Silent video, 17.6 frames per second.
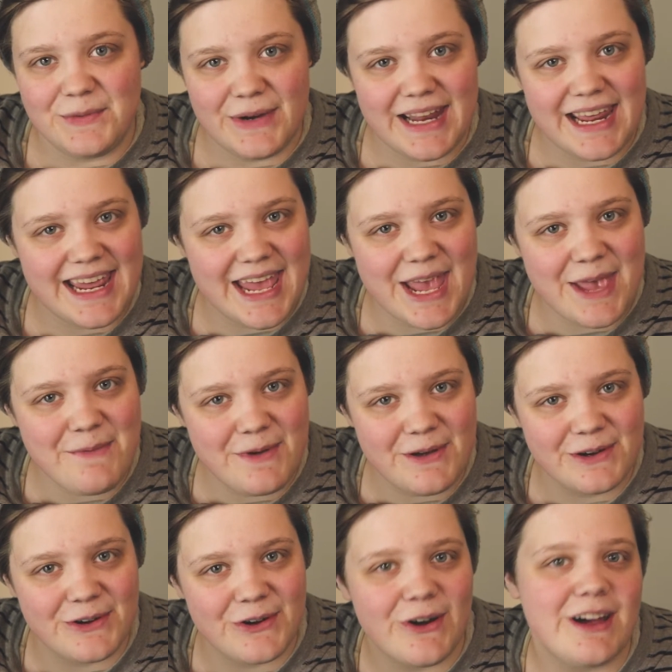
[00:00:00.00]
When I came
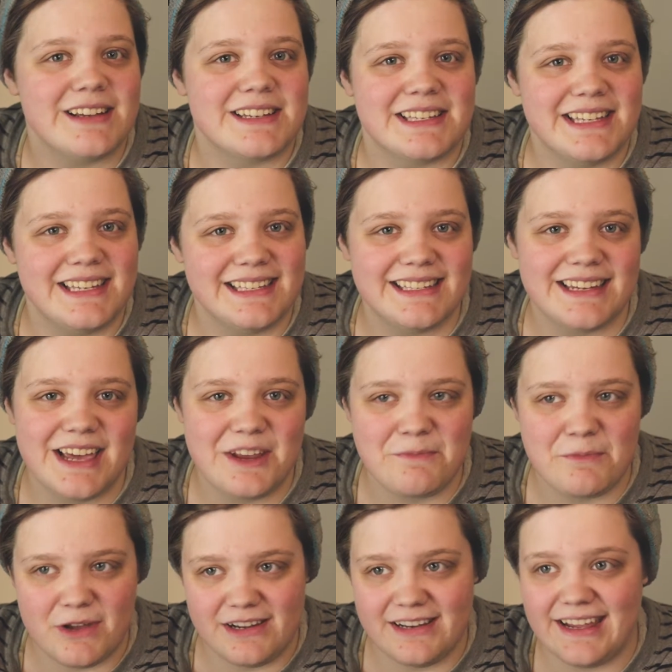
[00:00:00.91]
across this
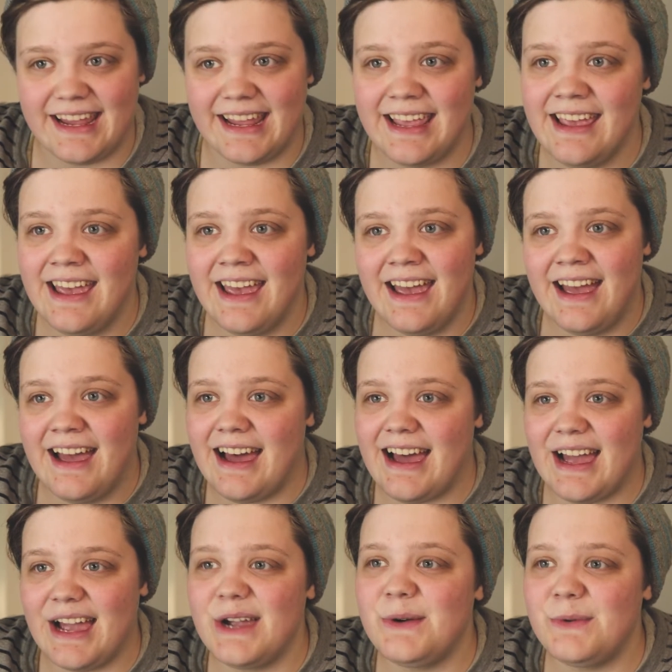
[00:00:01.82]
on Monday,
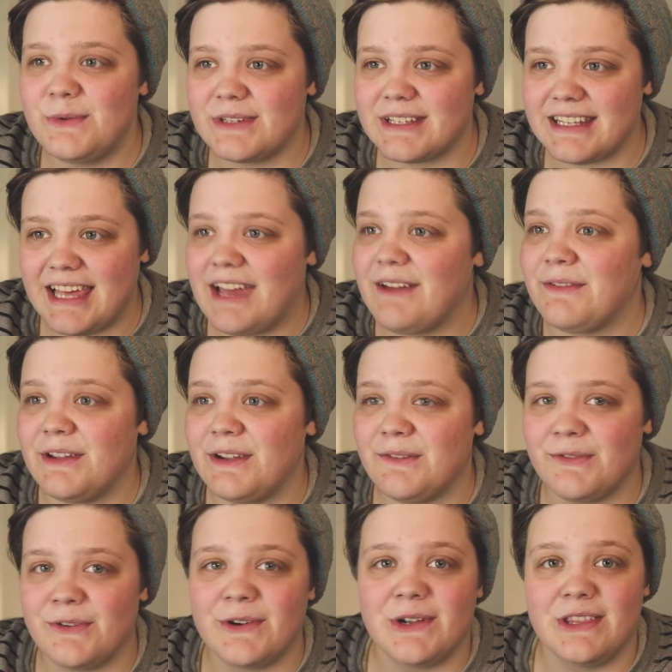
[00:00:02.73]
I was
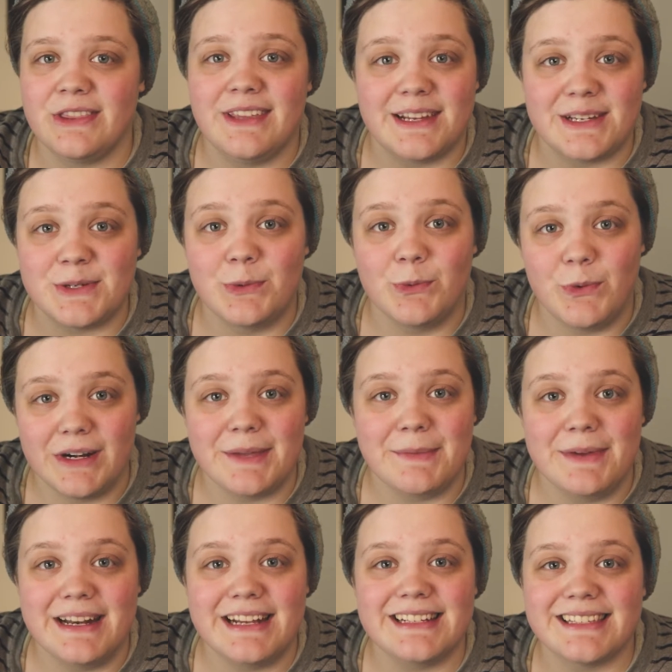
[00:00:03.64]
laughing for a good like 20
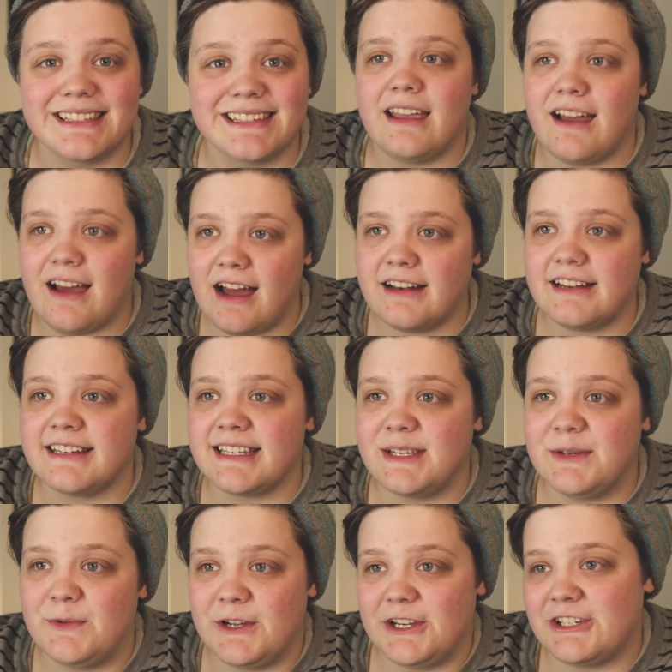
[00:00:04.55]
minutes. I
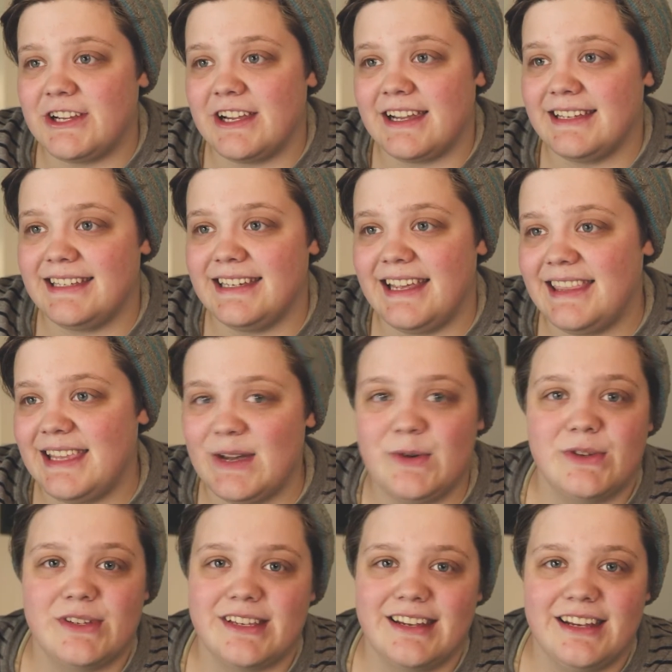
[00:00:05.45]
honestly wish I could say
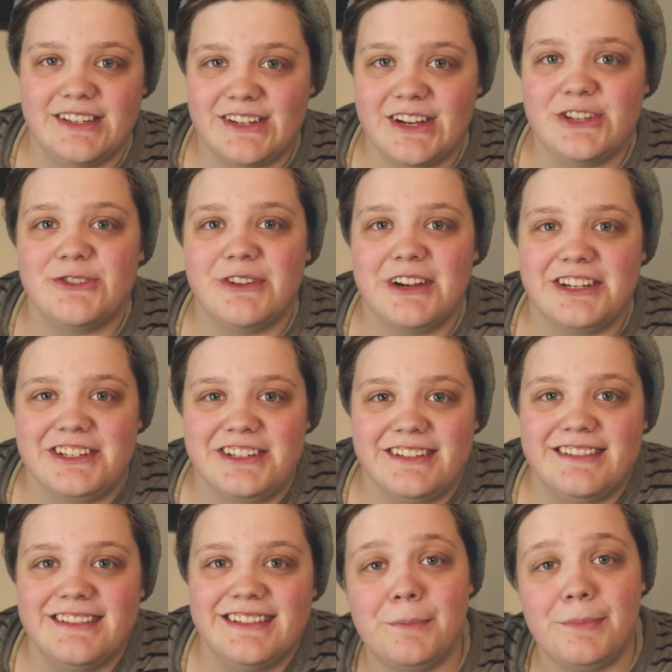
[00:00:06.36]
that was an
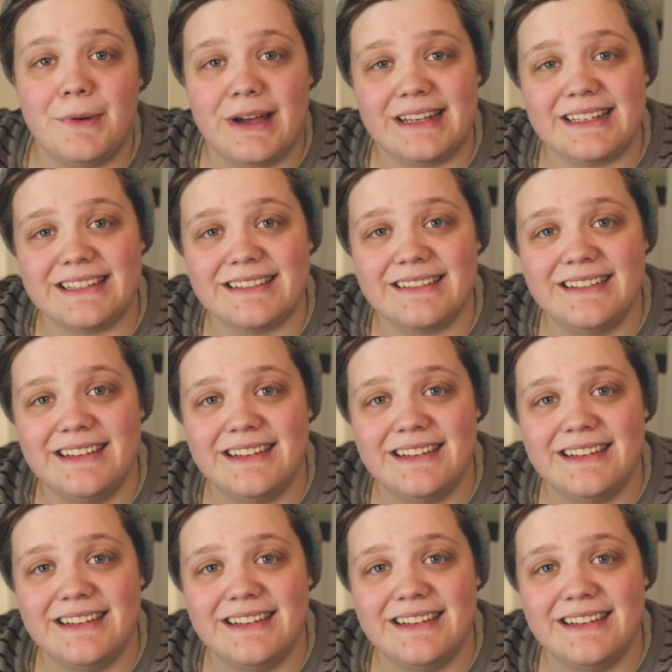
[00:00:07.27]
exaggeration. But